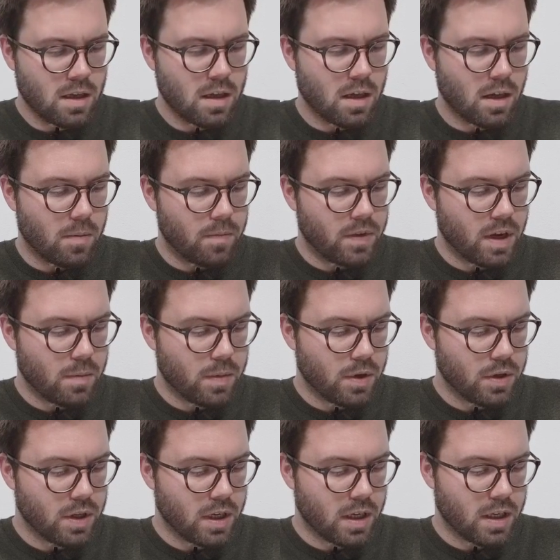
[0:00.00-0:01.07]

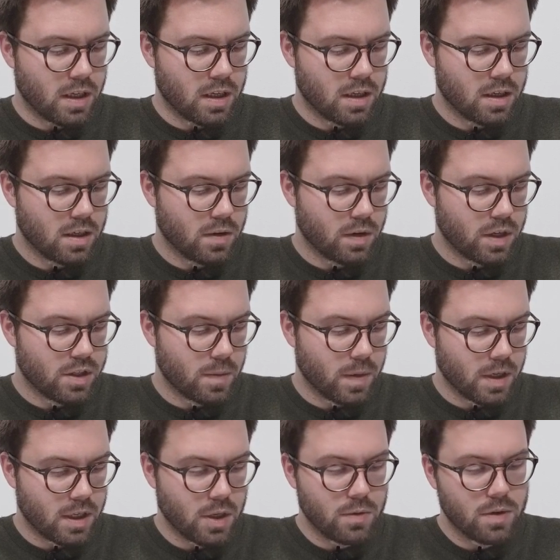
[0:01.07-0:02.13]
They're
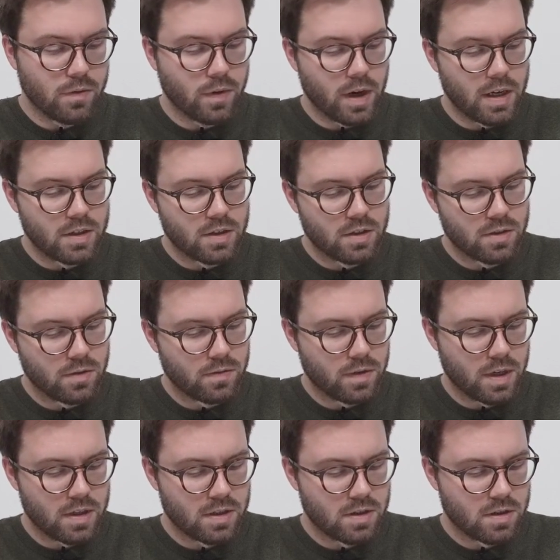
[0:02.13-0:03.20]
shipping new devices of
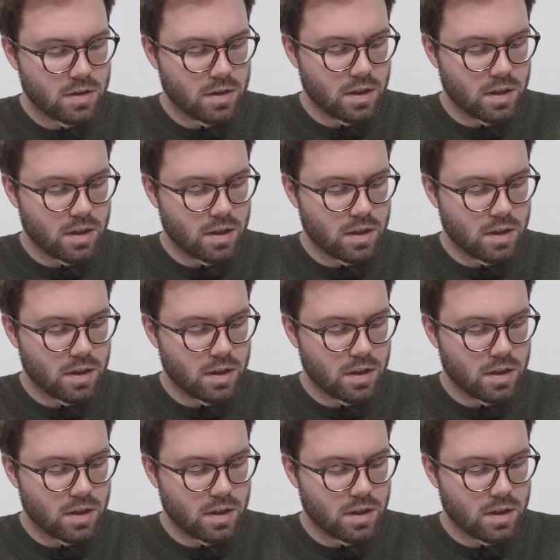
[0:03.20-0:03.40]
this,